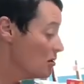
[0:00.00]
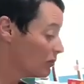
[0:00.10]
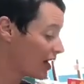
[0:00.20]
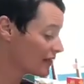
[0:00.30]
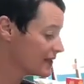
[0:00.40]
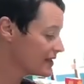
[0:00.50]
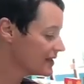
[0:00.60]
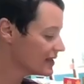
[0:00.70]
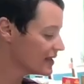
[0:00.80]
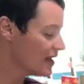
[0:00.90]

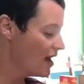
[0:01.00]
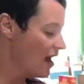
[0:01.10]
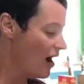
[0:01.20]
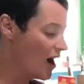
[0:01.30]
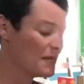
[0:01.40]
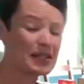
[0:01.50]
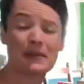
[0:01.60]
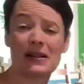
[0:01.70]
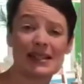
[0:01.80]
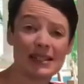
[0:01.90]
Breakfast, it's
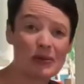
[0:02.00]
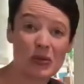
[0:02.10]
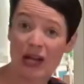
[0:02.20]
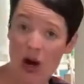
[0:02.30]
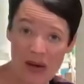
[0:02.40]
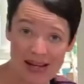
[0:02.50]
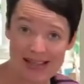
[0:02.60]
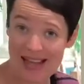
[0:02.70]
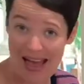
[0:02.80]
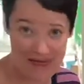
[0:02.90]
pretty simple. We
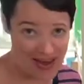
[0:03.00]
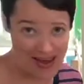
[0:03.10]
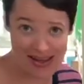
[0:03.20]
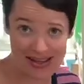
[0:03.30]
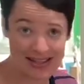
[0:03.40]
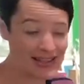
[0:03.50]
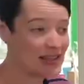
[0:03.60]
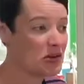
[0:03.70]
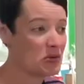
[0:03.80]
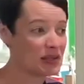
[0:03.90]
always have eggs.
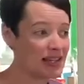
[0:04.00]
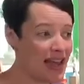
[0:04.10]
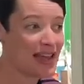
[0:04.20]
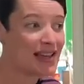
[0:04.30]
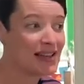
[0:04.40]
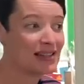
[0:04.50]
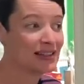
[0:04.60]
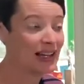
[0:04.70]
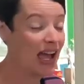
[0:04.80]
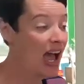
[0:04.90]
We'll take,
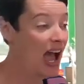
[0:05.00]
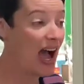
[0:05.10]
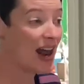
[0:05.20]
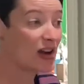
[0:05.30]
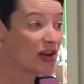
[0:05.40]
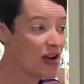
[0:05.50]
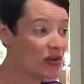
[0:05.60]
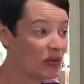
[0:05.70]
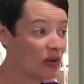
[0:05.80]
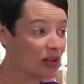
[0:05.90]
I don't
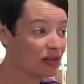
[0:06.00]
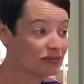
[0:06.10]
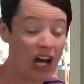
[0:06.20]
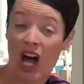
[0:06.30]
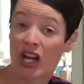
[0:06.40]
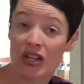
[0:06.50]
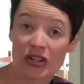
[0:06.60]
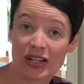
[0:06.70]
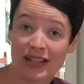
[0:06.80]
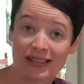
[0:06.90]
know,
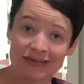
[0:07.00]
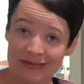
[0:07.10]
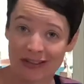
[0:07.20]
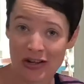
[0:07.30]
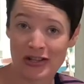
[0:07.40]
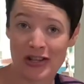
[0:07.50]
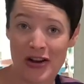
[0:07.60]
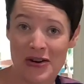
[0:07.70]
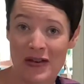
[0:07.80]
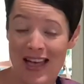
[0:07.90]
100 or
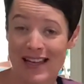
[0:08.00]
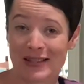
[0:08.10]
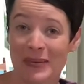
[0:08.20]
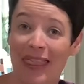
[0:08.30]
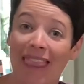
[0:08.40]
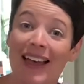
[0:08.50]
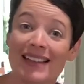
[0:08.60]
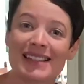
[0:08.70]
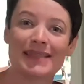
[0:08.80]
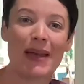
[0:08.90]
so eggs with
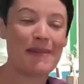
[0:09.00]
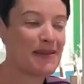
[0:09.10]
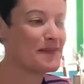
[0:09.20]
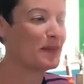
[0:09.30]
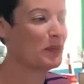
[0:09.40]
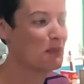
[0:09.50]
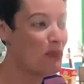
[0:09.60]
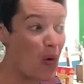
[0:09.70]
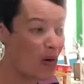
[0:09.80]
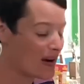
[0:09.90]
us, maybe
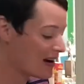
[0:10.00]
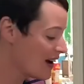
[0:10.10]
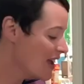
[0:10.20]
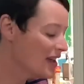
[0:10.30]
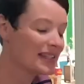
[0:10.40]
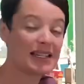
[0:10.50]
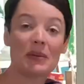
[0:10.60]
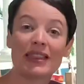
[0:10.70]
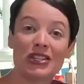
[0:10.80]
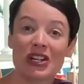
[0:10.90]
more, see
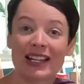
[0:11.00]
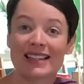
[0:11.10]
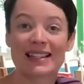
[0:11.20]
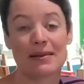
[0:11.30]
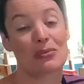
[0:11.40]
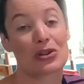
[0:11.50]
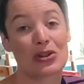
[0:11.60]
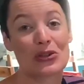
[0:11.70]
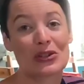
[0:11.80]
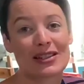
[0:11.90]
what the chickens can
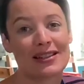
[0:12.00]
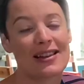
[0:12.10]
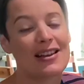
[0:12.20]
produce.